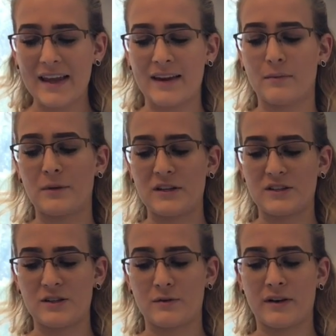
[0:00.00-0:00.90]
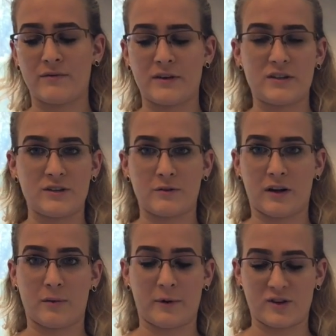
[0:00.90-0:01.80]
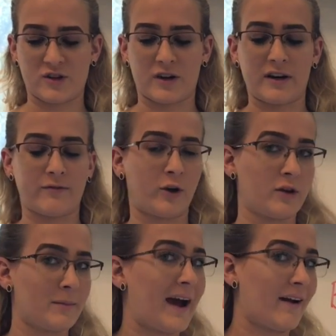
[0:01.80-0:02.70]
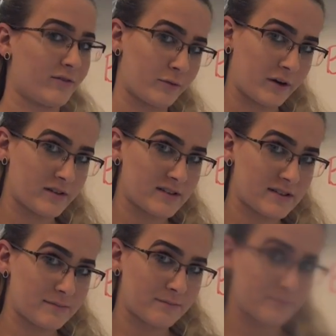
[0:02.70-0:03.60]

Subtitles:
and P2 and V2 are the pressure and volume afterwards.